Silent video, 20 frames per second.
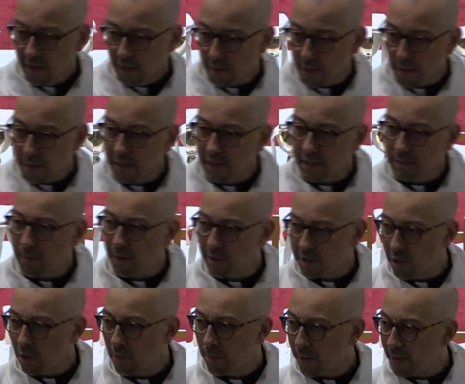other things by
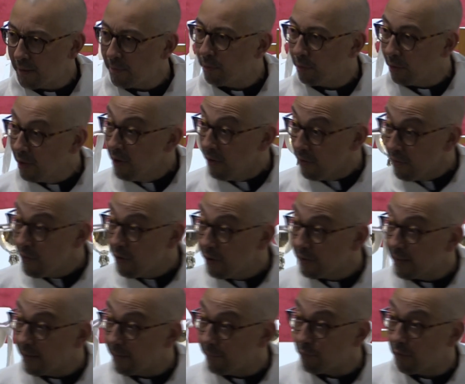dog people. You
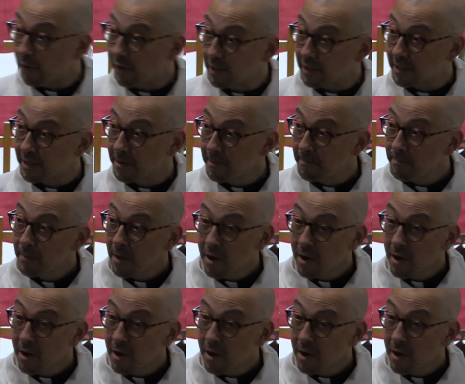heard that phrase.